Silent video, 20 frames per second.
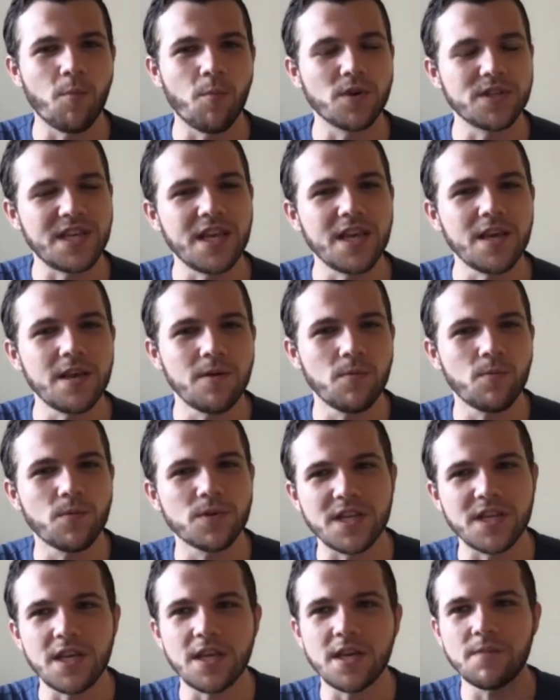Was he,
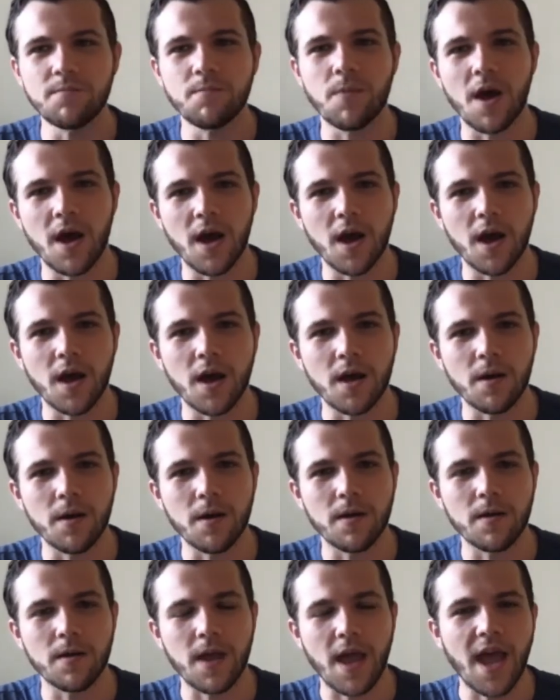was he uh,
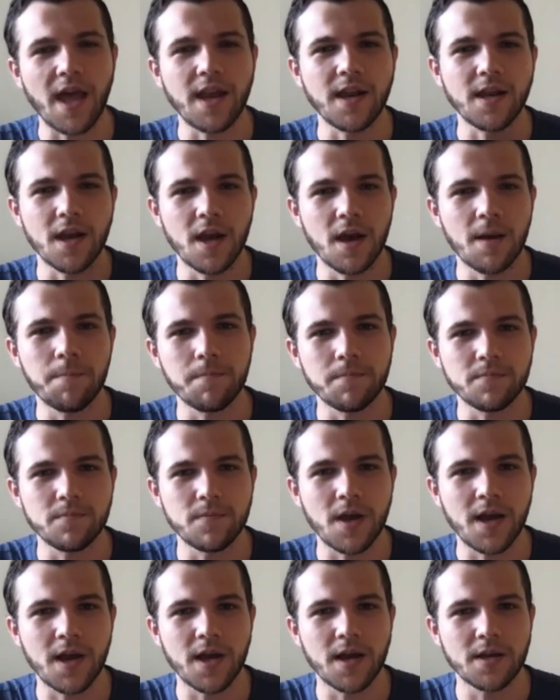heading up
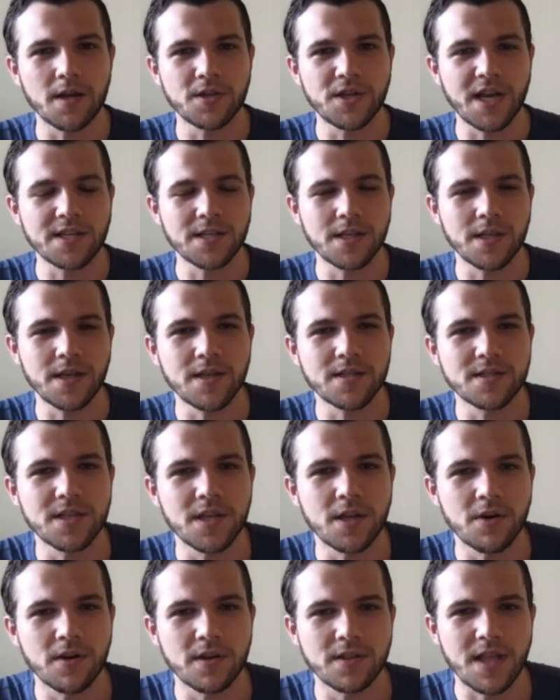uh Jazz at Lincoln
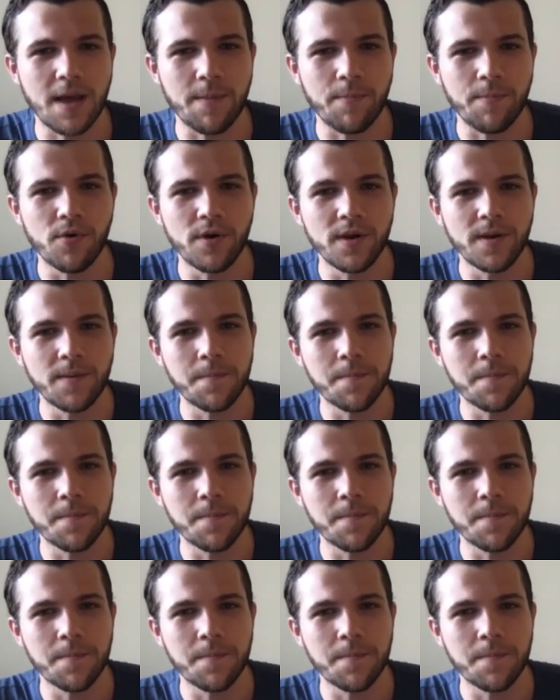Center at that point?